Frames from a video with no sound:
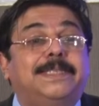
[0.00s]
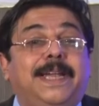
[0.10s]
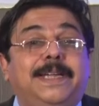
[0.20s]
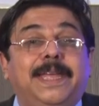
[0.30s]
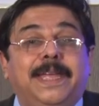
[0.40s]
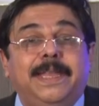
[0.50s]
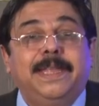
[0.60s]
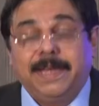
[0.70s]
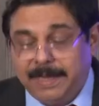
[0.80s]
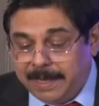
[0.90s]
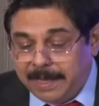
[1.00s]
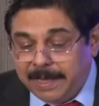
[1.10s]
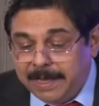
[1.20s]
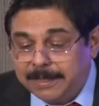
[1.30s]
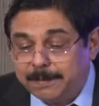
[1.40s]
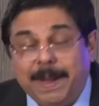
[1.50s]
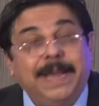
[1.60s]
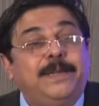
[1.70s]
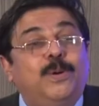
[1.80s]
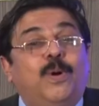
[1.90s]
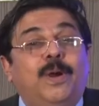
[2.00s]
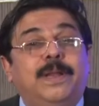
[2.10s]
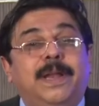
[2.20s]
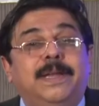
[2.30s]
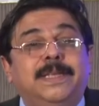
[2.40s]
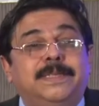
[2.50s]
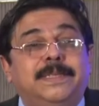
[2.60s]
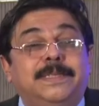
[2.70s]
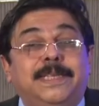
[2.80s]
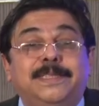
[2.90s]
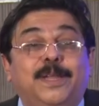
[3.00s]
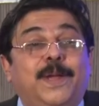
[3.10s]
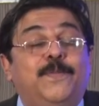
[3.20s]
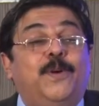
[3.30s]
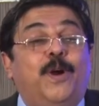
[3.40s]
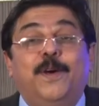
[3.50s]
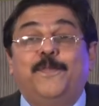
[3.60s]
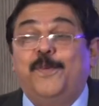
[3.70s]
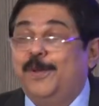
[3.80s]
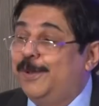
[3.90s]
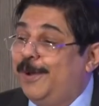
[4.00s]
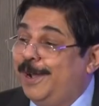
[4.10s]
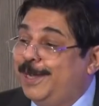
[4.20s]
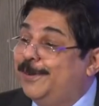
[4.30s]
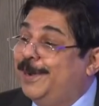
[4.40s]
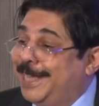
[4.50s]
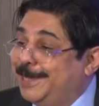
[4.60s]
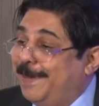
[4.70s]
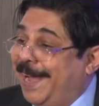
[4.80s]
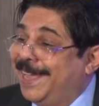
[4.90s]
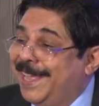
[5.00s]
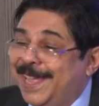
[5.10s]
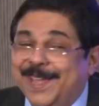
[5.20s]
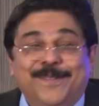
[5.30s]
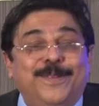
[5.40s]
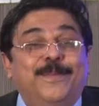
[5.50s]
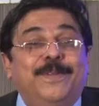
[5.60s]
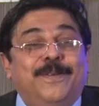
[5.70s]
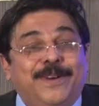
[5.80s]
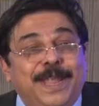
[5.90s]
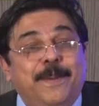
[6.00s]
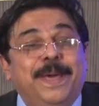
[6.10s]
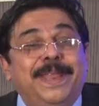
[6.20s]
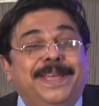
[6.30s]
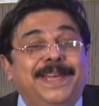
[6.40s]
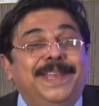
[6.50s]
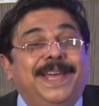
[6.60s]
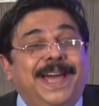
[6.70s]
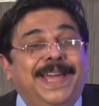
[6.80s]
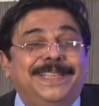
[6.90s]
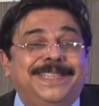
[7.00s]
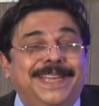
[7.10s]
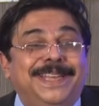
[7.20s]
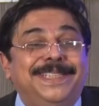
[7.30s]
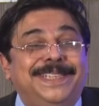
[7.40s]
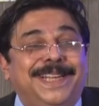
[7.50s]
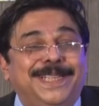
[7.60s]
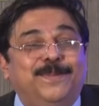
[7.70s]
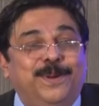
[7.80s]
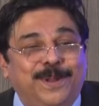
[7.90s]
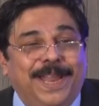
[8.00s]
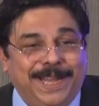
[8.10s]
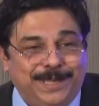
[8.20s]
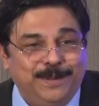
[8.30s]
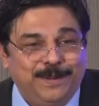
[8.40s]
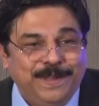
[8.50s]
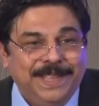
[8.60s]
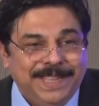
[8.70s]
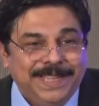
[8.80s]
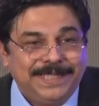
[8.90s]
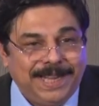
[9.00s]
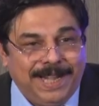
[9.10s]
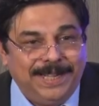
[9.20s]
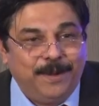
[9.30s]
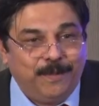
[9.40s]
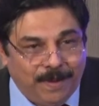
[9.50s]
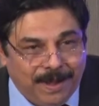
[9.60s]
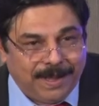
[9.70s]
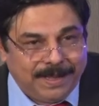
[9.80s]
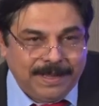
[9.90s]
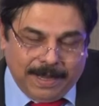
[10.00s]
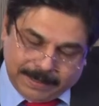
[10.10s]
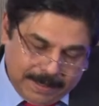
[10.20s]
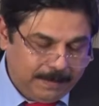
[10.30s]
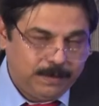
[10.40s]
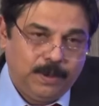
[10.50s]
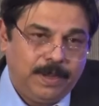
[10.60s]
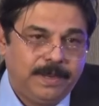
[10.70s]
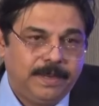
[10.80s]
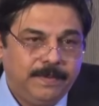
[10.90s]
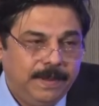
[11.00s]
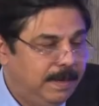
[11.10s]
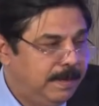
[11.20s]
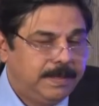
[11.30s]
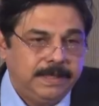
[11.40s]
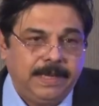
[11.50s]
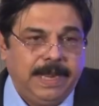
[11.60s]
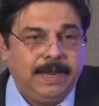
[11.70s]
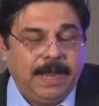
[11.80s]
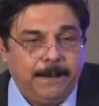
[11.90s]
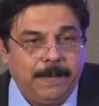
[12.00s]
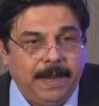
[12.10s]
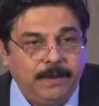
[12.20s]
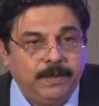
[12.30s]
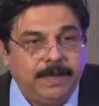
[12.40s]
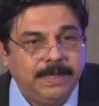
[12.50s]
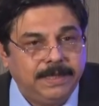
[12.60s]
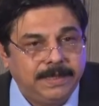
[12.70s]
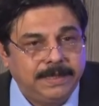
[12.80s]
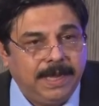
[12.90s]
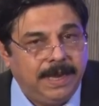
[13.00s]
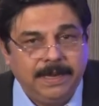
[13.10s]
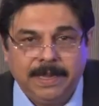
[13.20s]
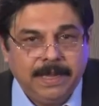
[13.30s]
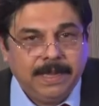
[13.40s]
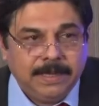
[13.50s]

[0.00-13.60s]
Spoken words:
exciting area is mitochondrial disease. Just now I've got a phone call 2 days back from one American guy saying, Hrishikesh, would you like to start the work? I said, sure, we'll just apply to the DGCI and